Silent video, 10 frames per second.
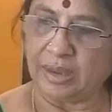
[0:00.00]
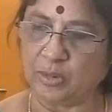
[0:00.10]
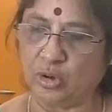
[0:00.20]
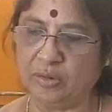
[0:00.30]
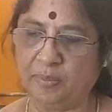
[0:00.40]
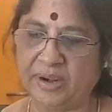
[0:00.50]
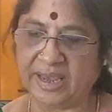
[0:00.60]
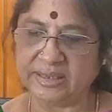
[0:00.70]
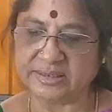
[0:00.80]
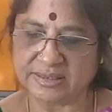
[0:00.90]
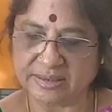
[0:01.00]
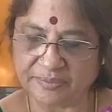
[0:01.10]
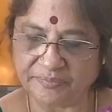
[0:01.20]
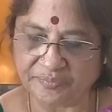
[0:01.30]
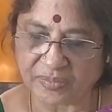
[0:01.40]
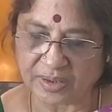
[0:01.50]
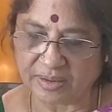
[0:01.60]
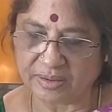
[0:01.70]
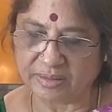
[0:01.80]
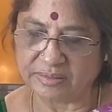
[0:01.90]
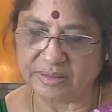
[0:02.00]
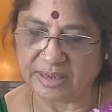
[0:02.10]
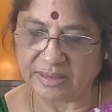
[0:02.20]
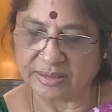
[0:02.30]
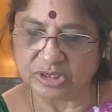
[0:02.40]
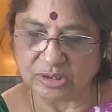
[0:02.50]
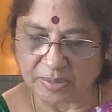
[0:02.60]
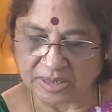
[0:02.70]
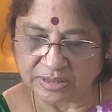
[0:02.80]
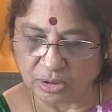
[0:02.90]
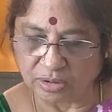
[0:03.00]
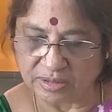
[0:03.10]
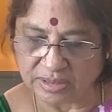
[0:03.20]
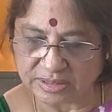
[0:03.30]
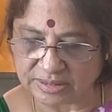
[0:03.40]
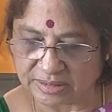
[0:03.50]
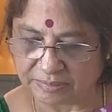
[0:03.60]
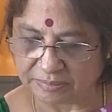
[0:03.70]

I'm going to place the other chapati on this.